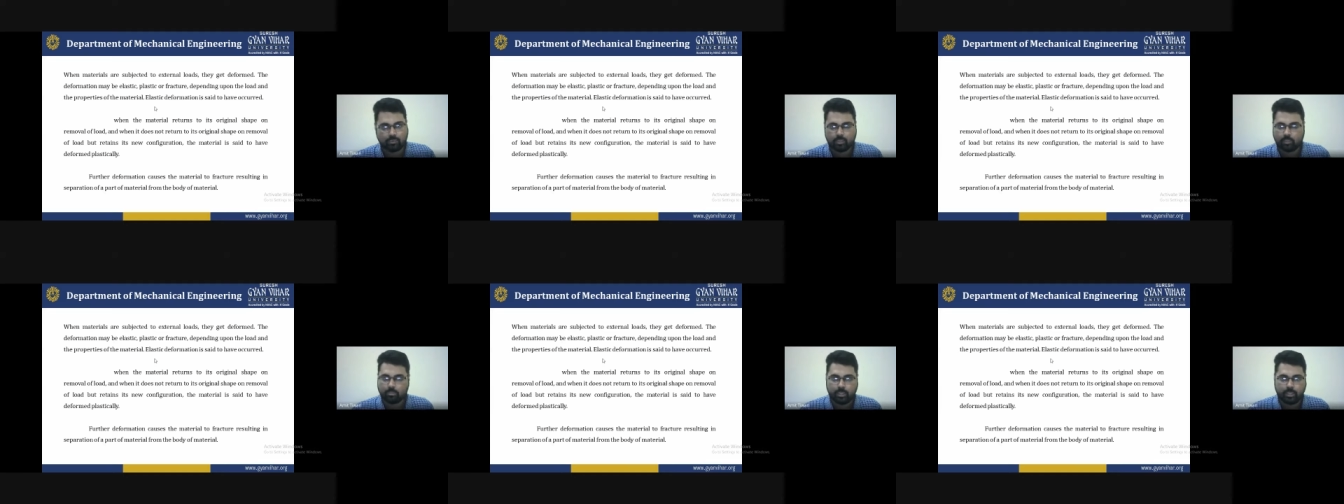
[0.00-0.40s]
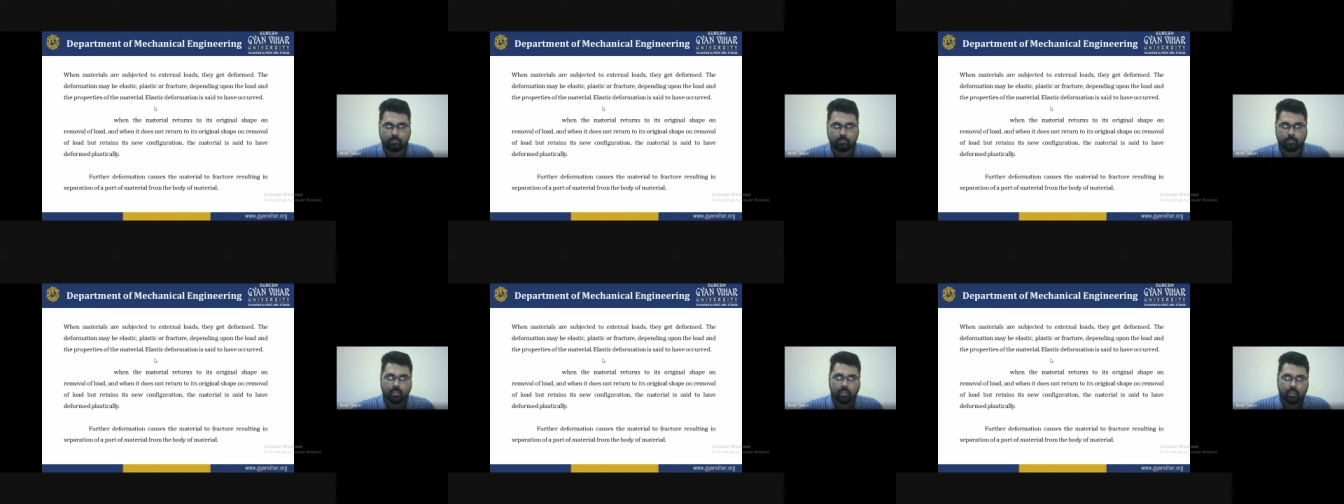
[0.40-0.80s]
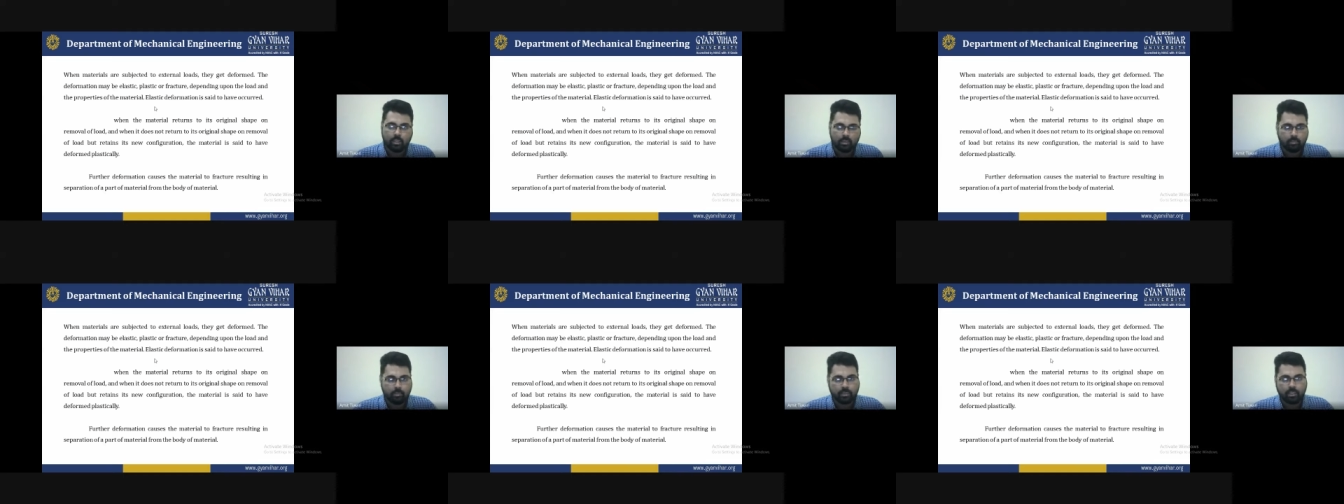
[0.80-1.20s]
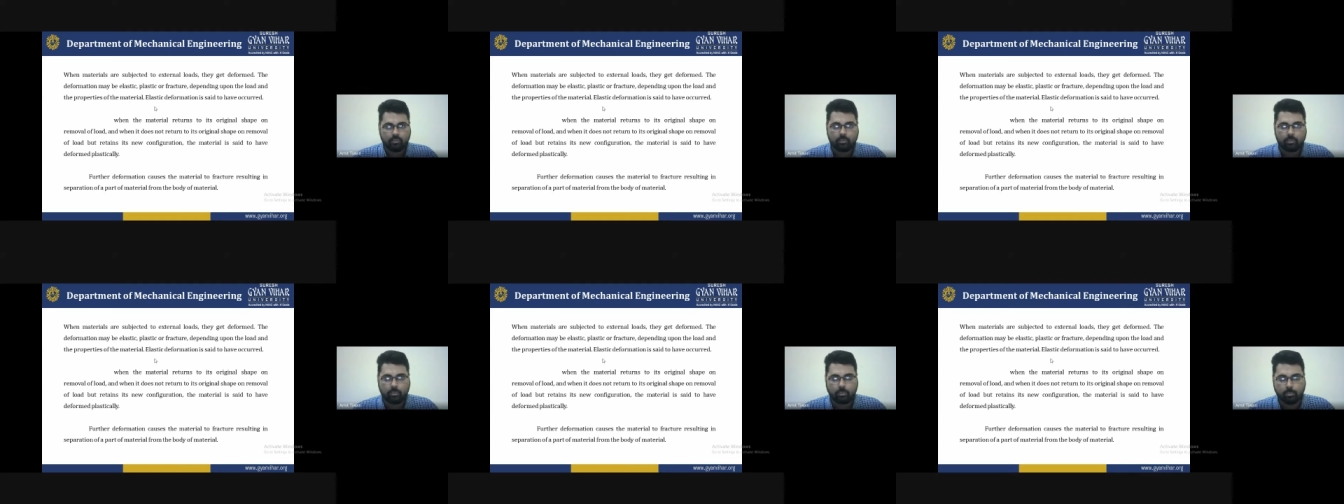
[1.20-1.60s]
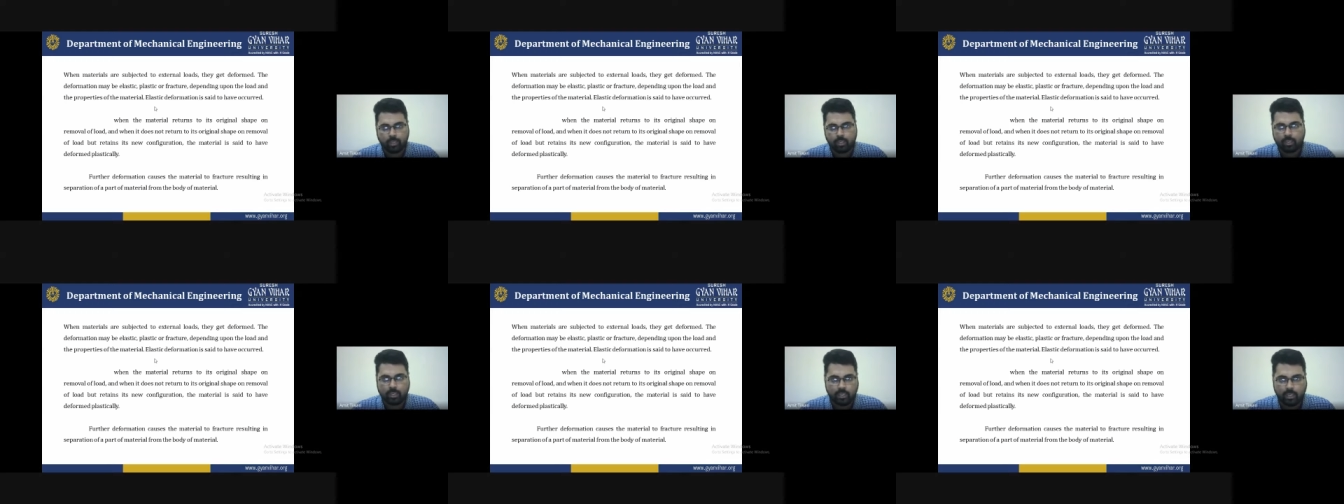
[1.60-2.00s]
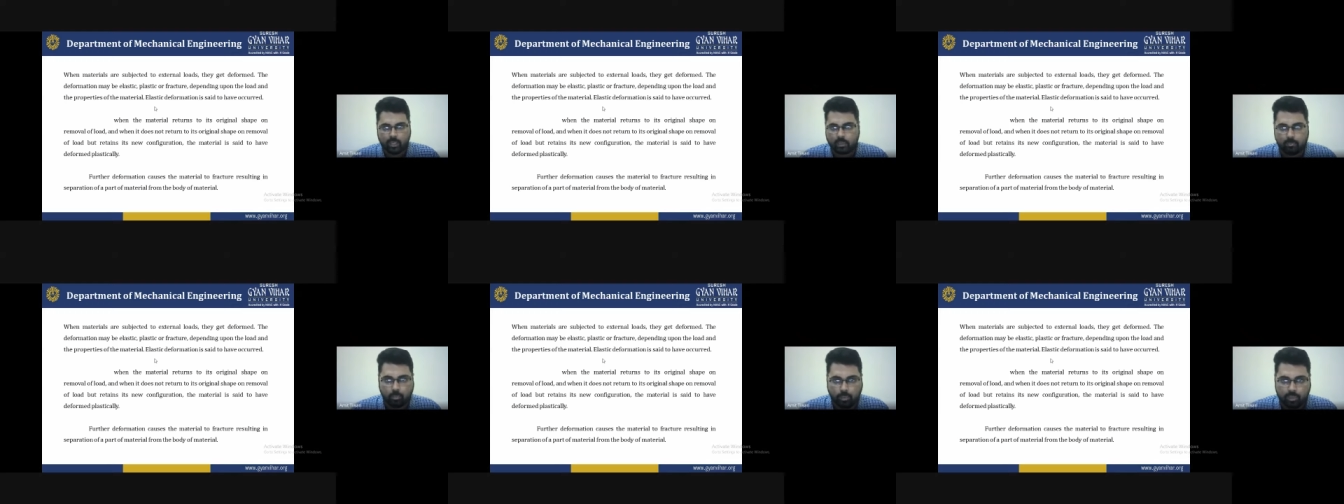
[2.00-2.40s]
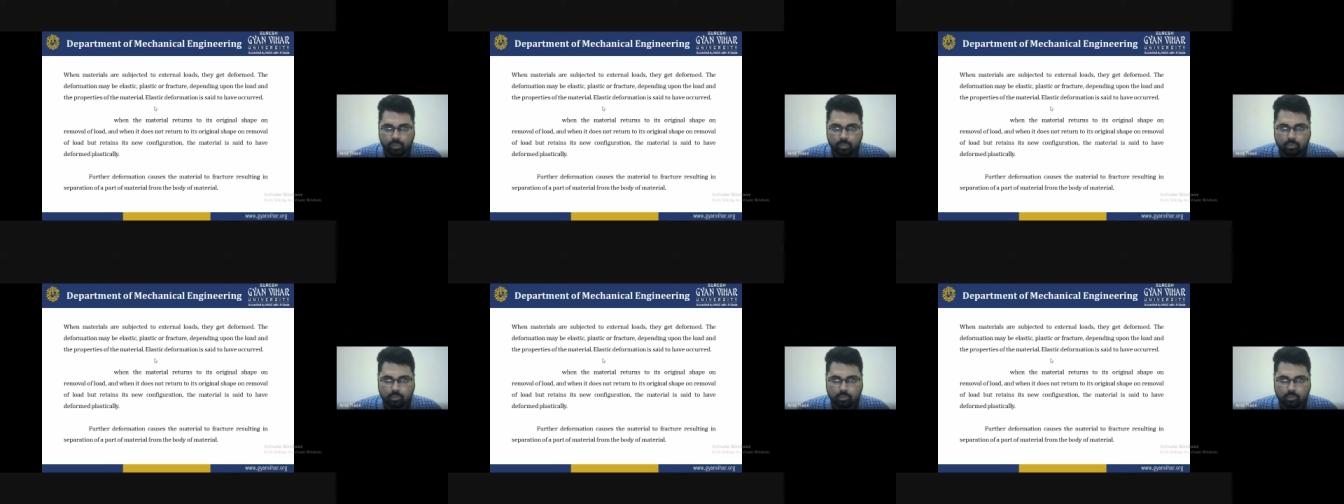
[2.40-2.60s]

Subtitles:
some time material will be breaking at any point.